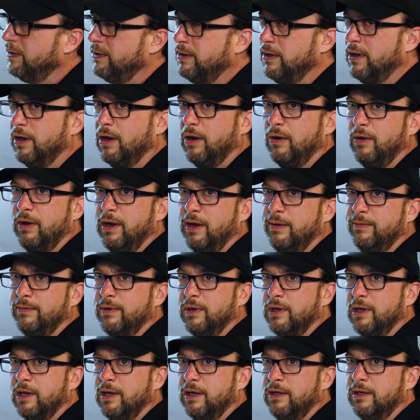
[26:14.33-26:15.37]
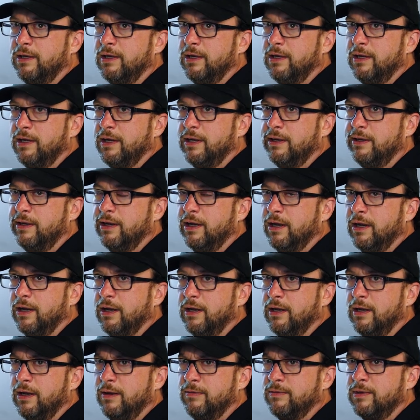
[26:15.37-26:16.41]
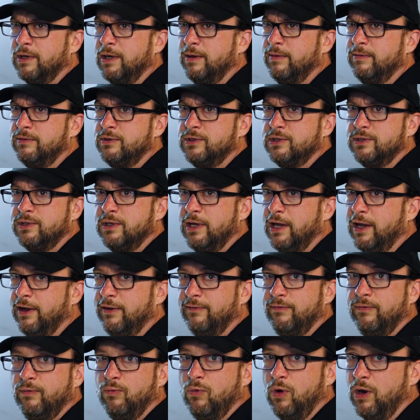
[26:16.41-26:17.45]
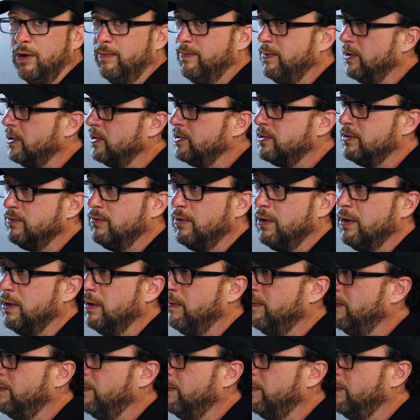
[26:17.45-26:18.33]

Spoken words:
I'm going to just have one person running the